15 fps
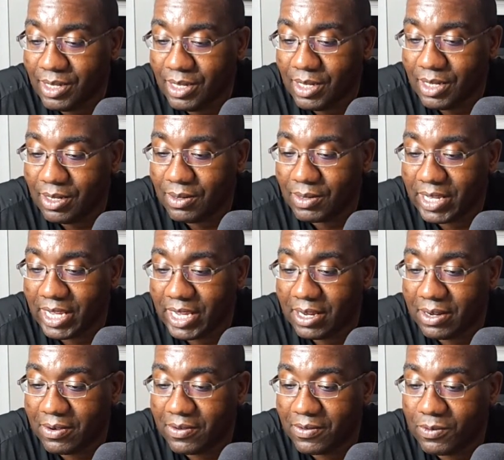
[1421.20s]
Okay,
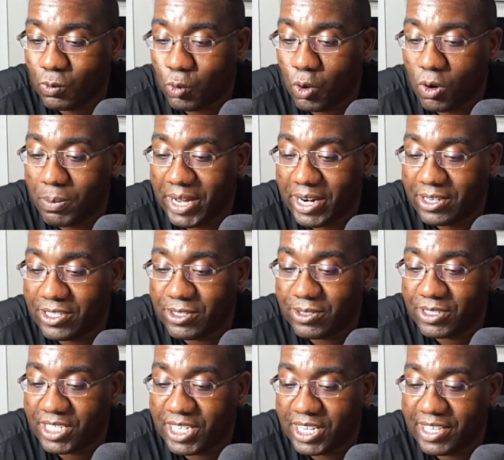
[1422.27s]
War Monitor
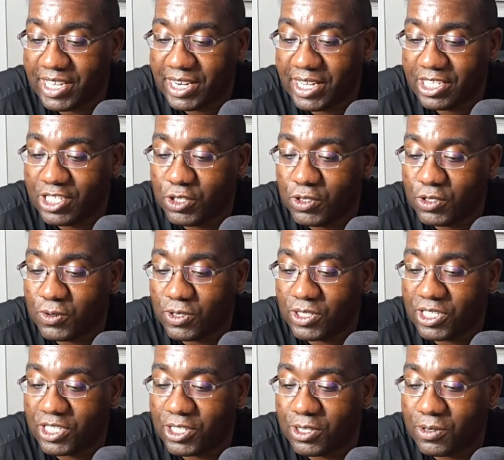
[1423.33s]
said that uh, two
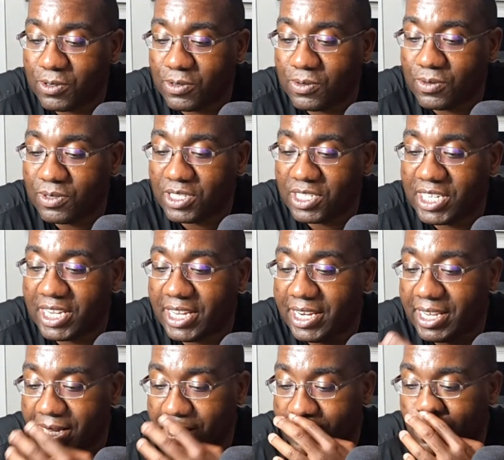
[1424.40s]
sources told
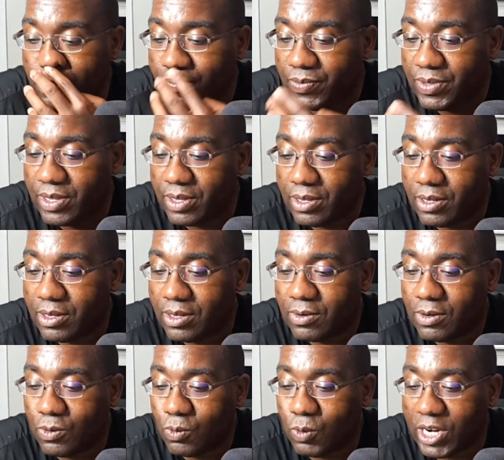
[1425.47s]
CNN
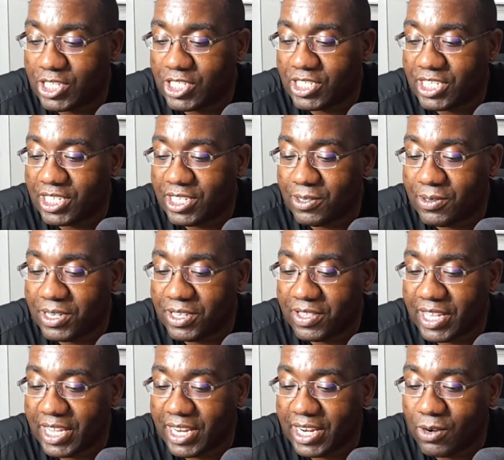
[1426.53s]
well, Washington noted
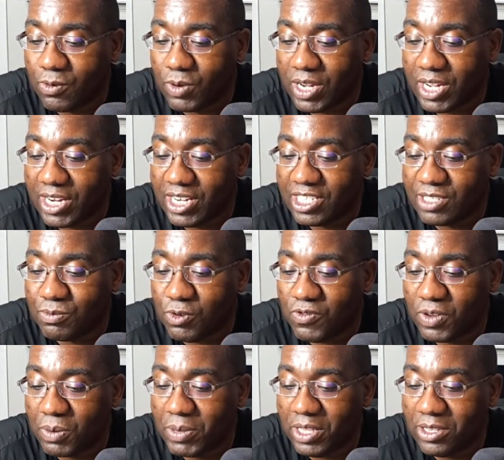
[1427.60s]
that Iran is
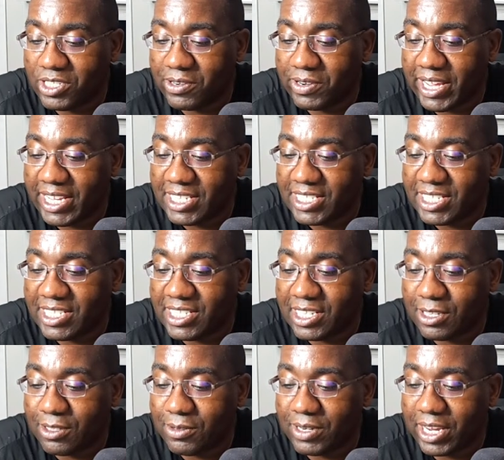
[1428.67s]
moving military assets,
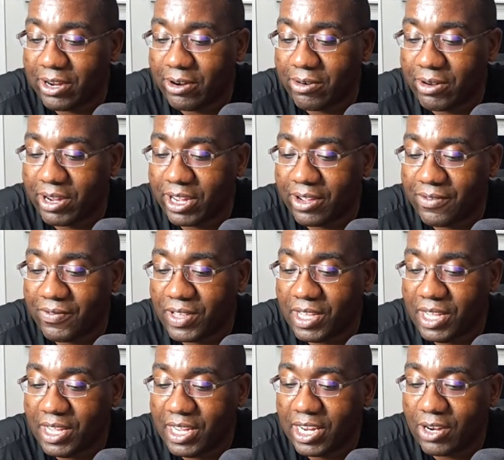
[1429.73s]
including aircraft
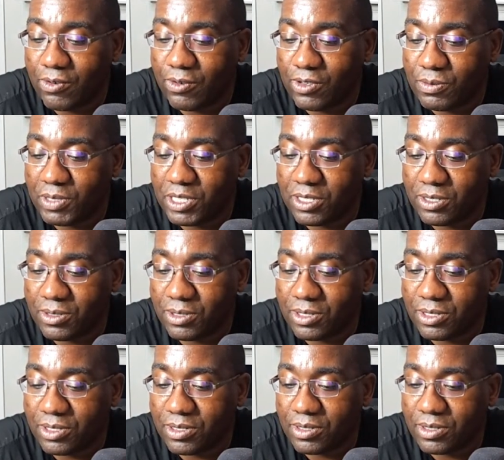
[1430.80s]
and cruise
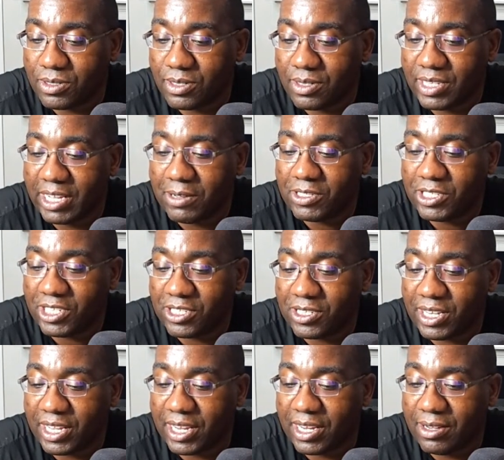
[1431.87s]
missiles. That was
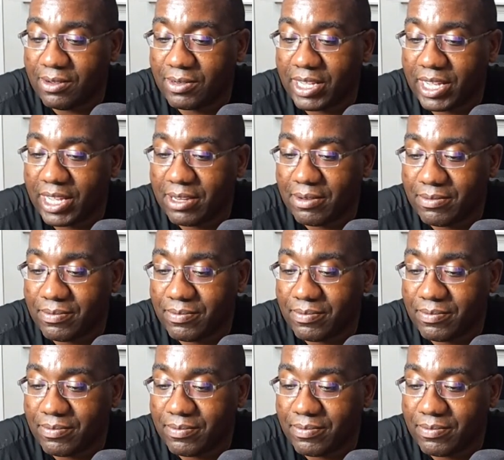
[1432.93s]
yesterday. Okay.